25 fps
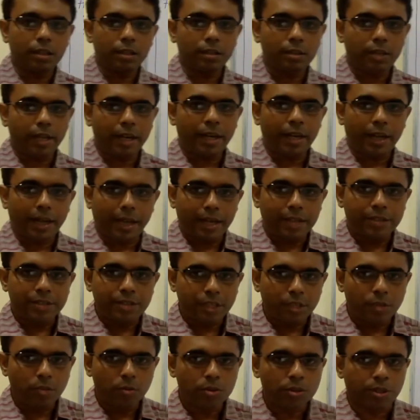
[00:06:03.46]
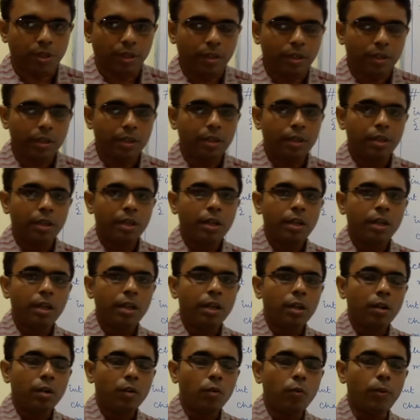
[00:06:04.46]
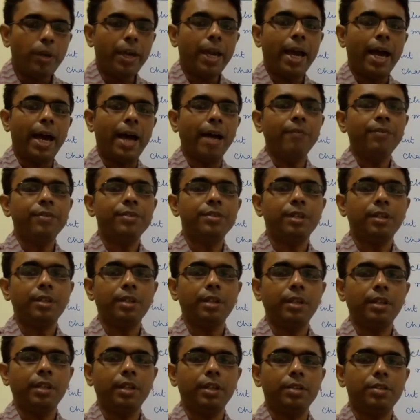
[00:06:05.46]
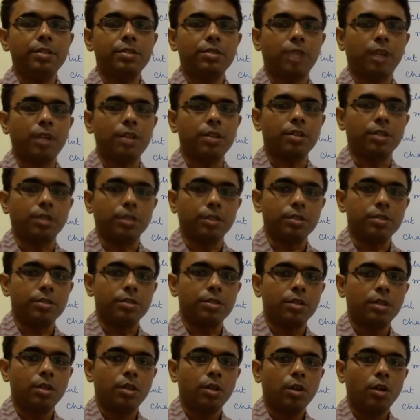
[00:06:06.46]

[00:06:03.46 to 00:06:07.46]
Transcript: their execution, we have certain instructions